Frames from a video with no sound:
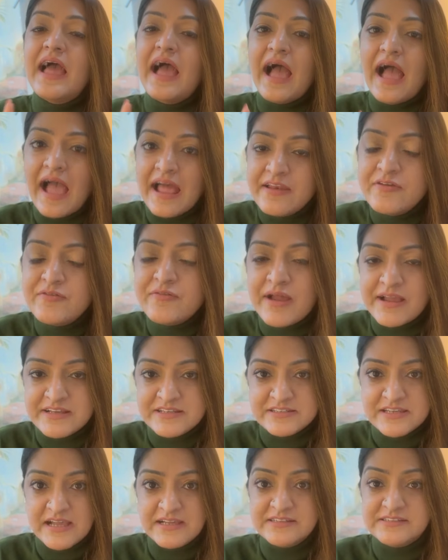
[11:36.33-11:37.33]
and a
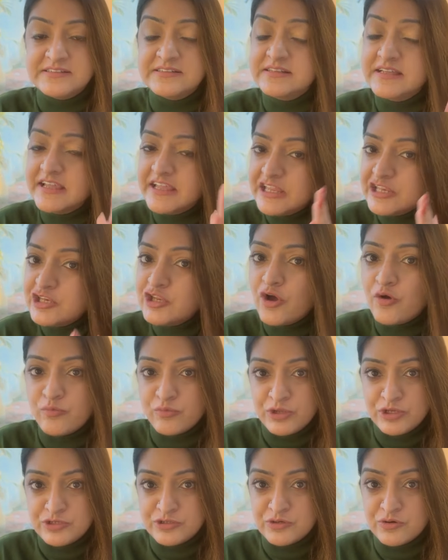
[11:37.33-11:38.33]
right title in your
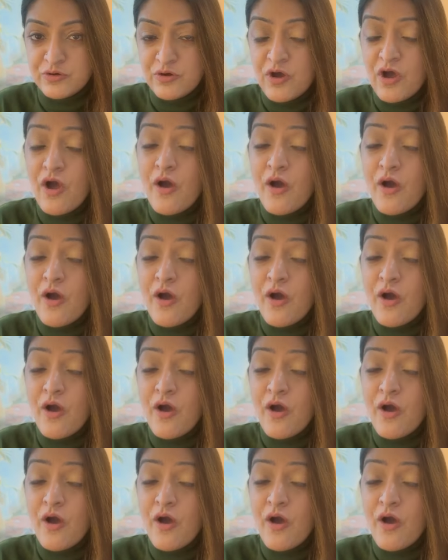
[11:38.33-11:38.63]
video.